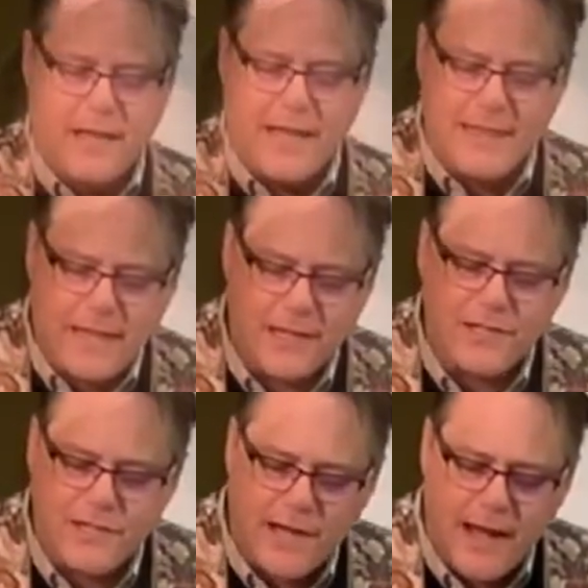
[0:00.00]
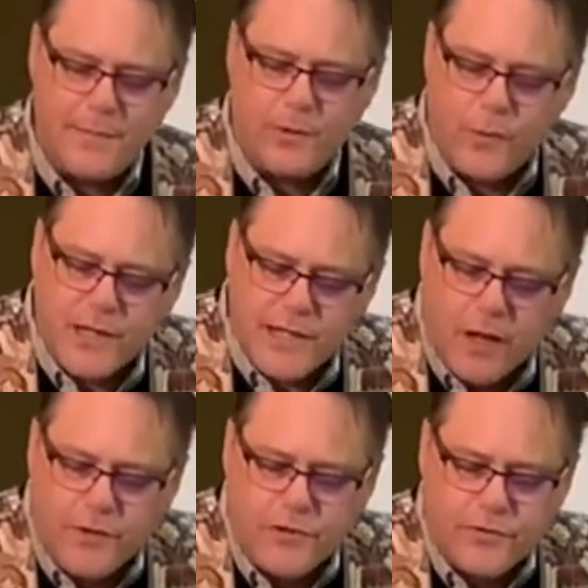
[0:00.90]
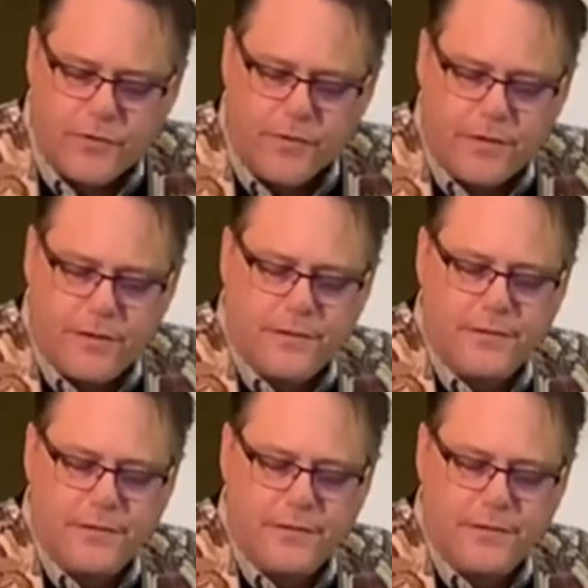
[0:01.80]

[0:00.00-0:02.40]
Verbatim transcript: I think it's time that we tell the truth.